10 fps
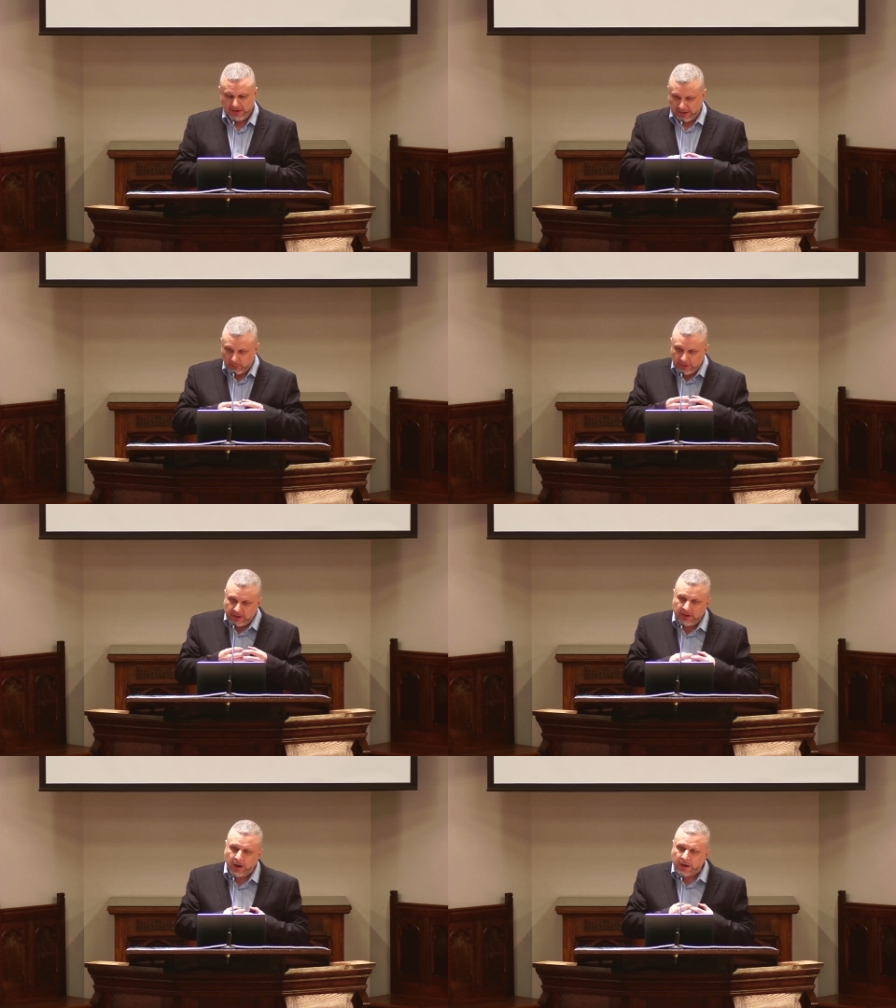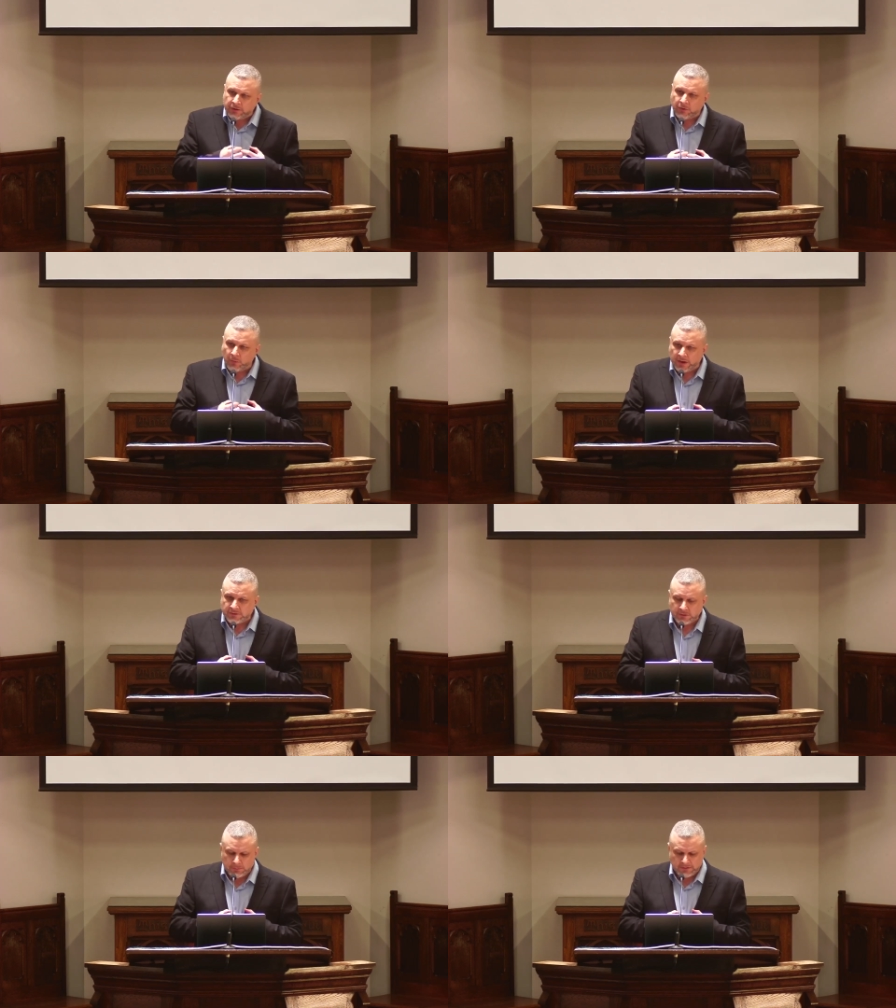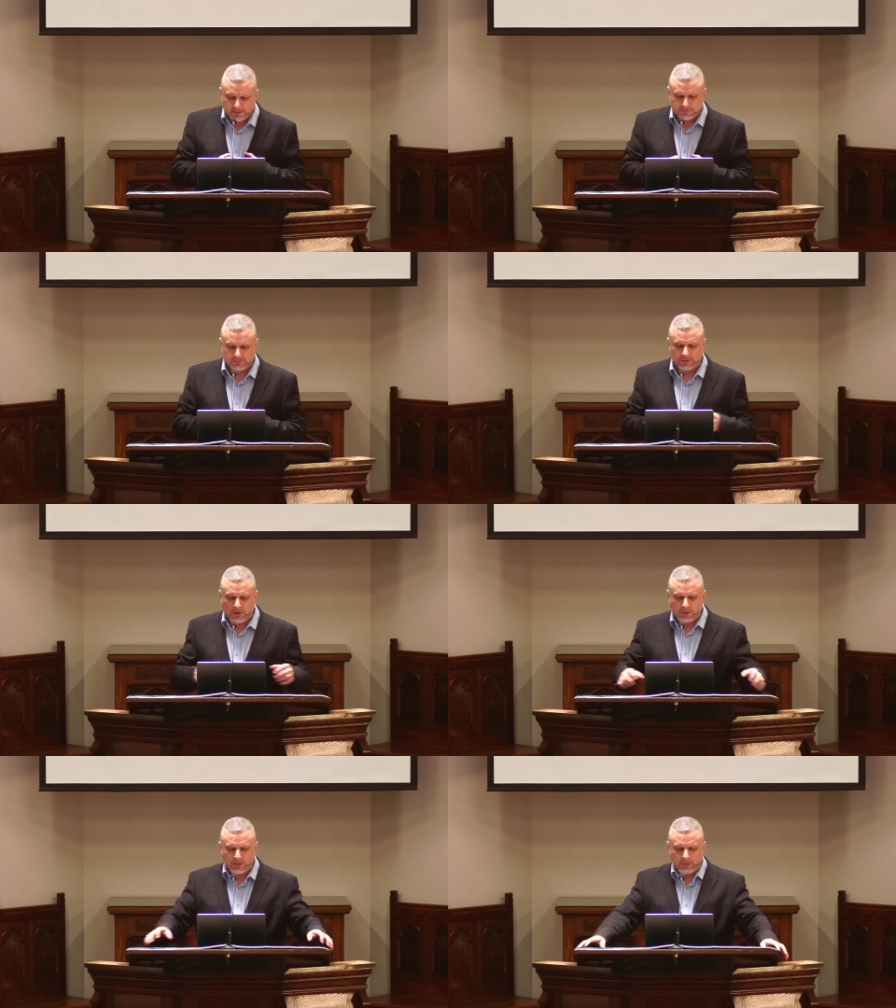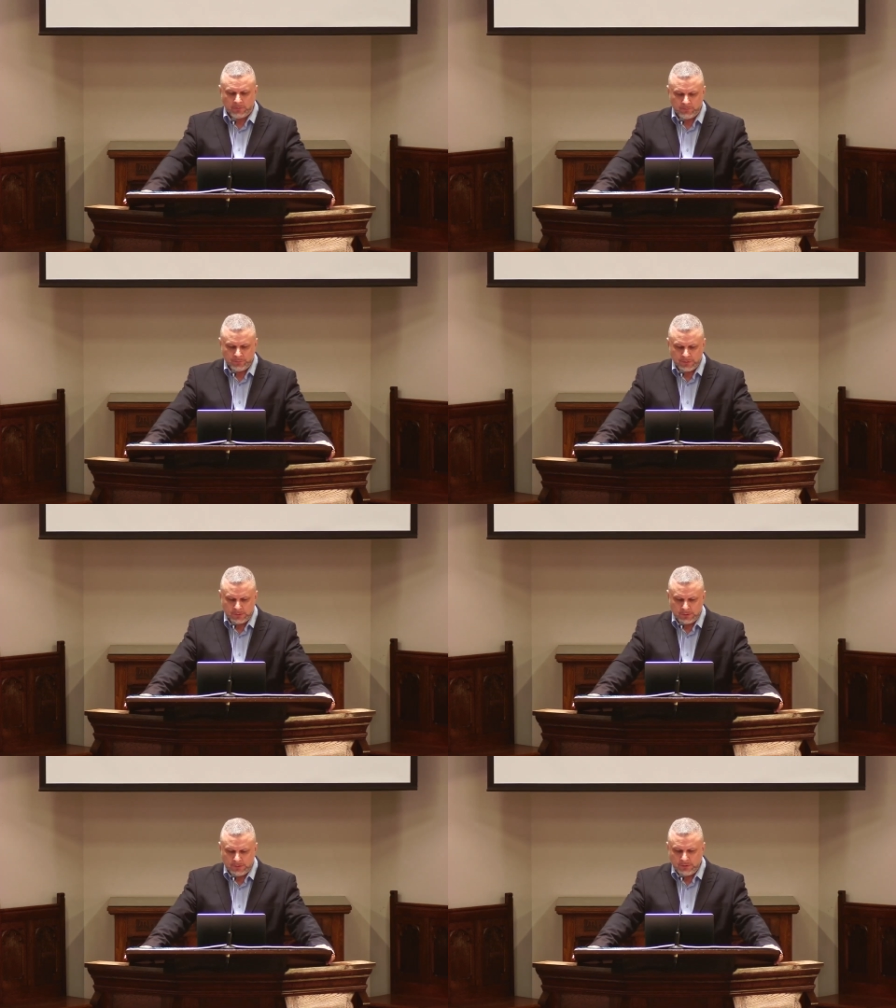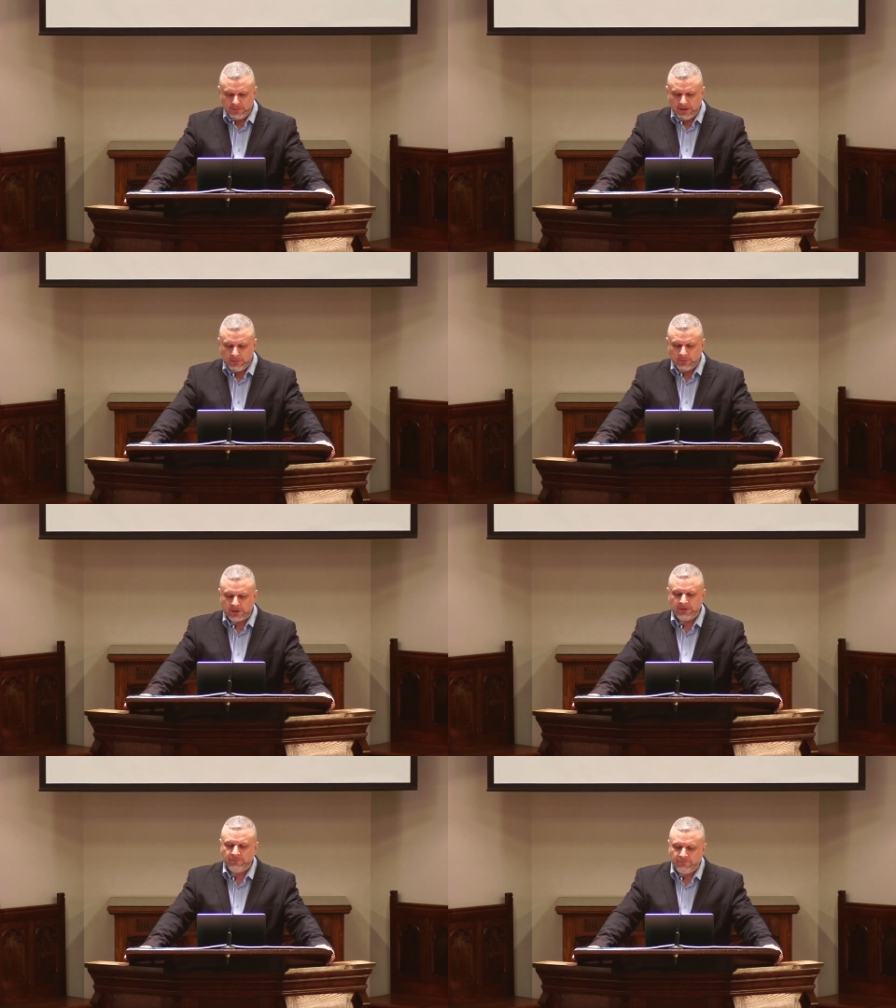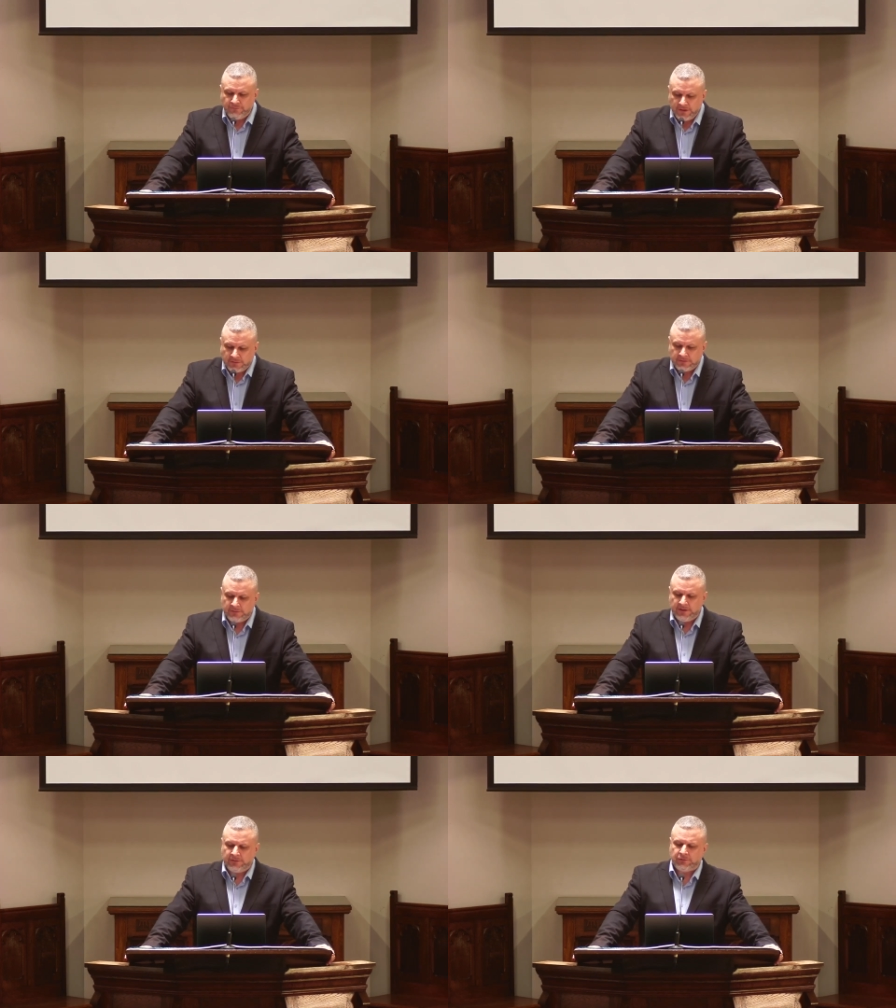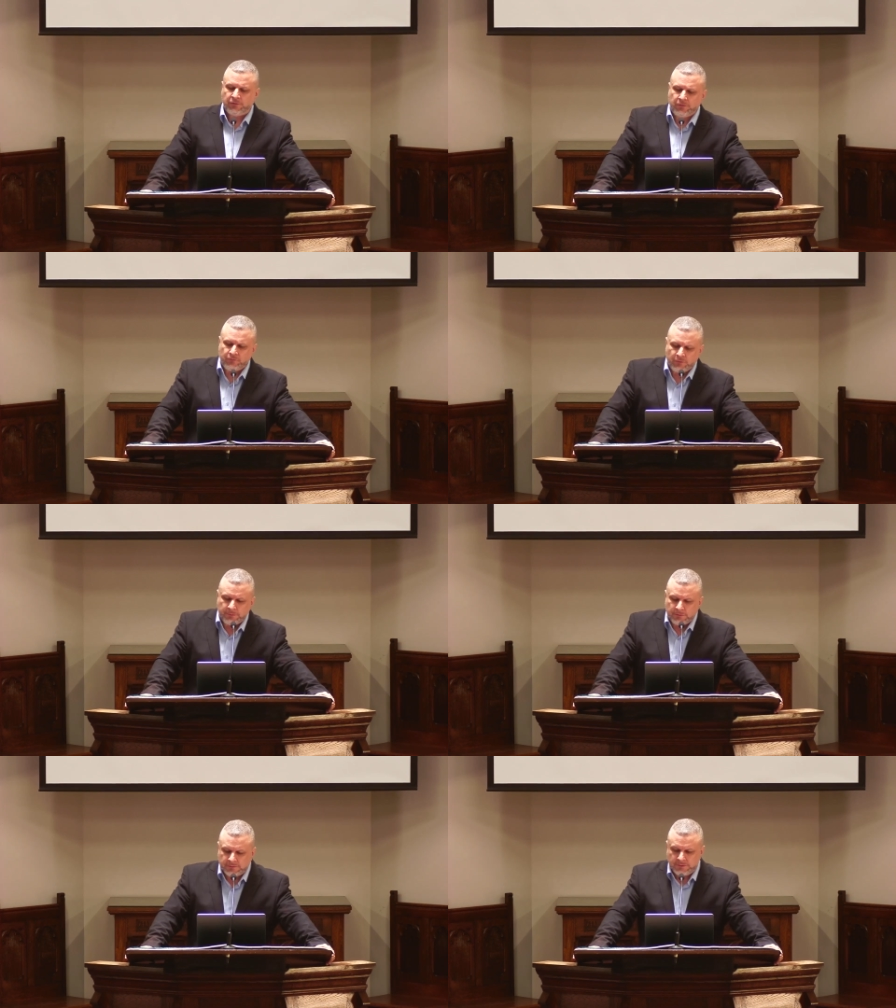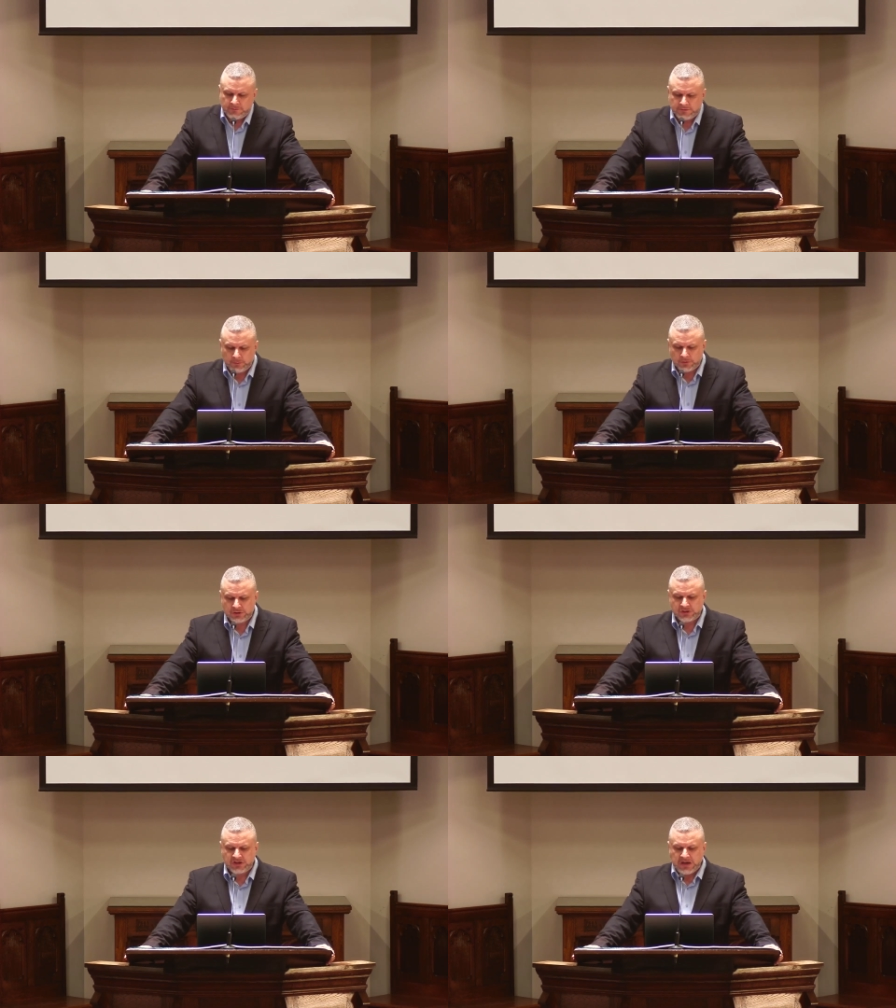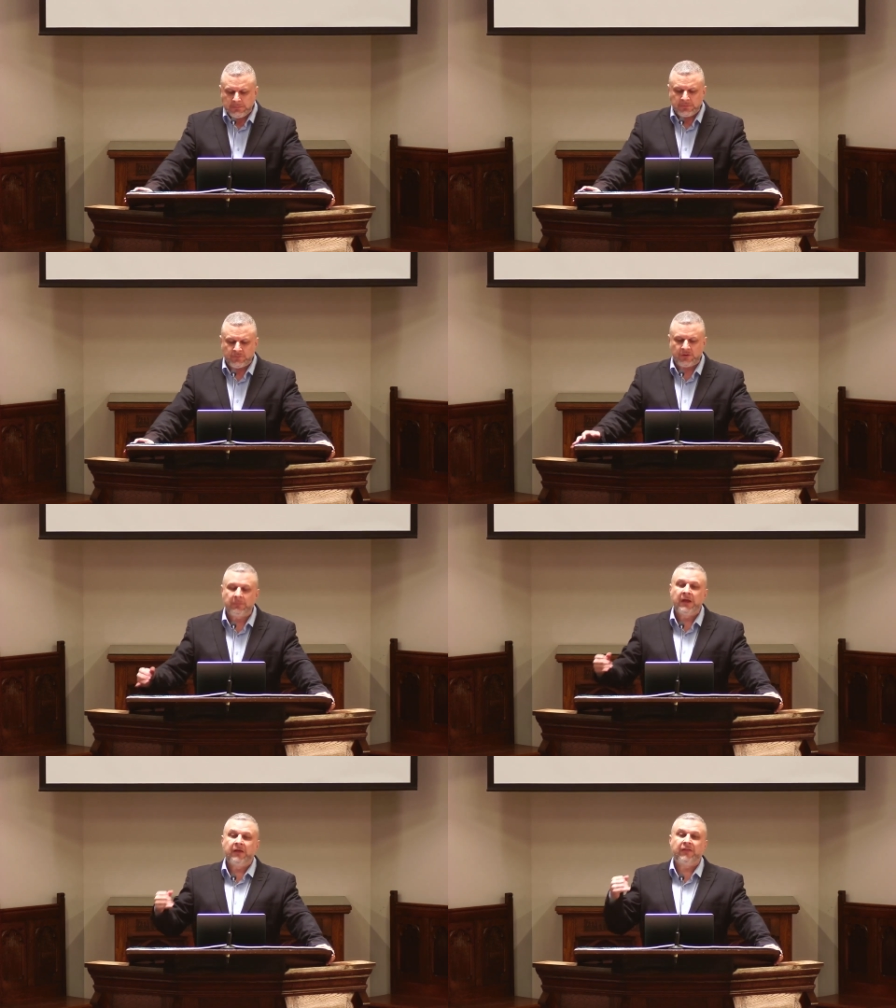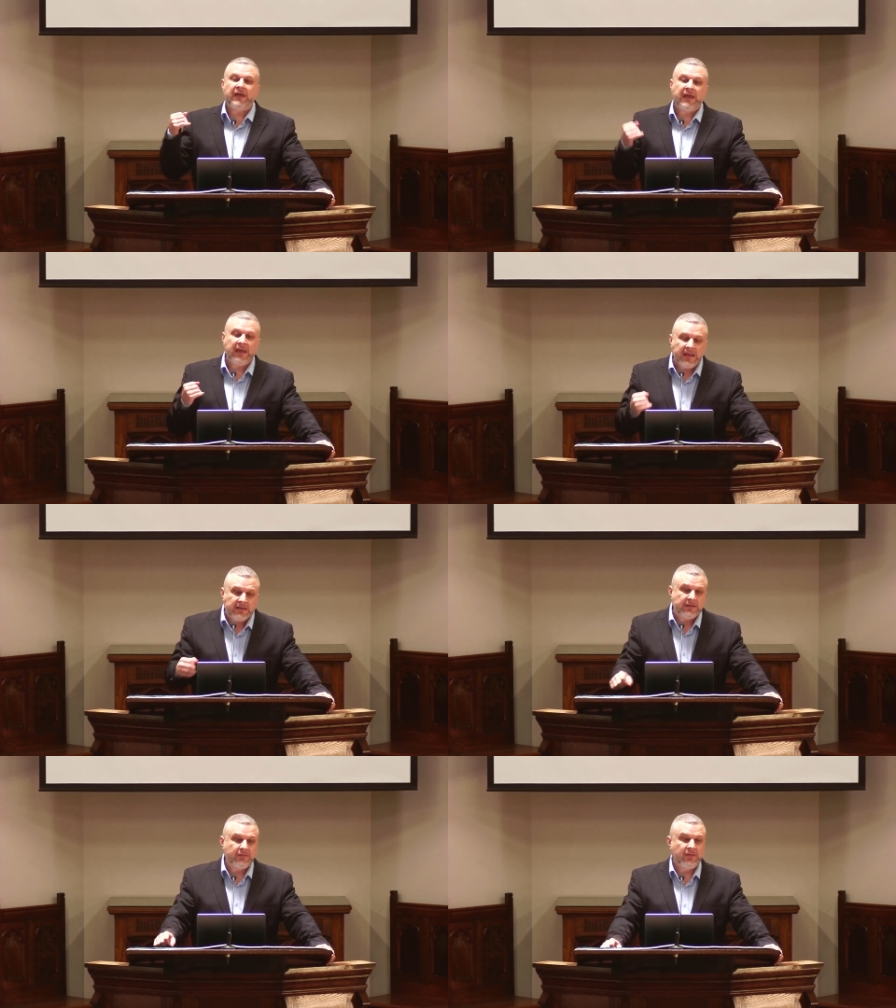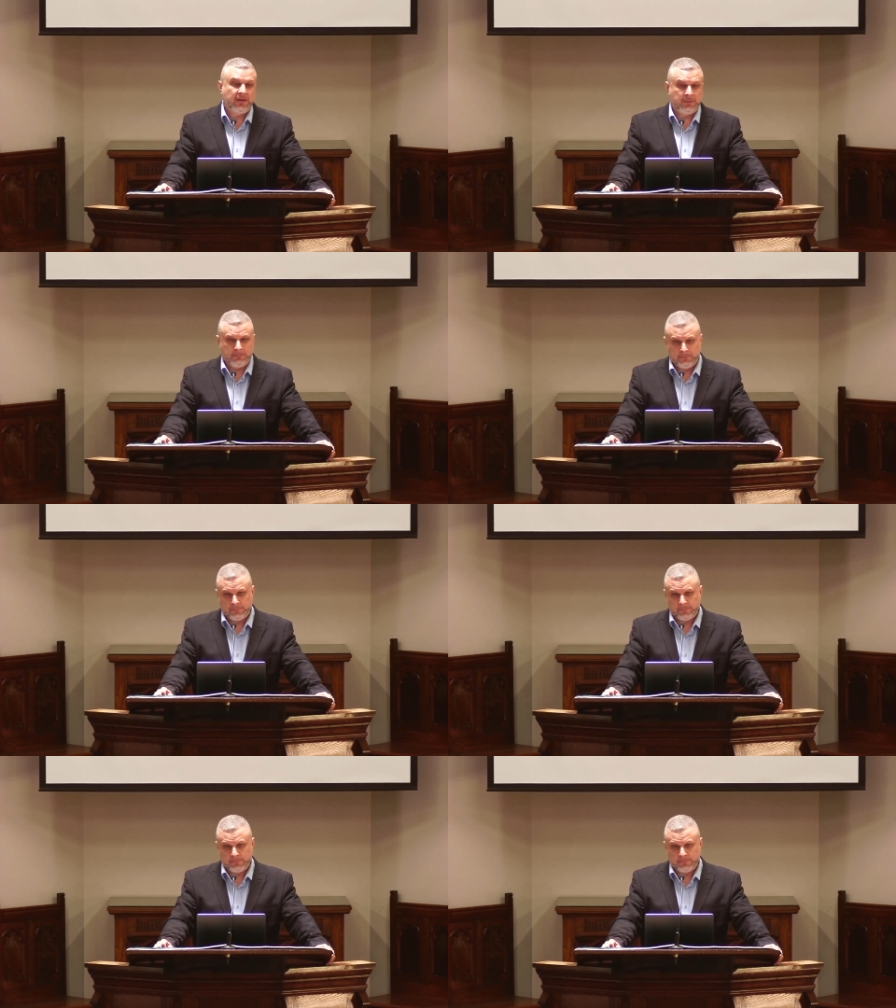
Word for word: And when God granted them that sorrow, they were convicted. They turned from their sins. They were ashamed of them. They hated them.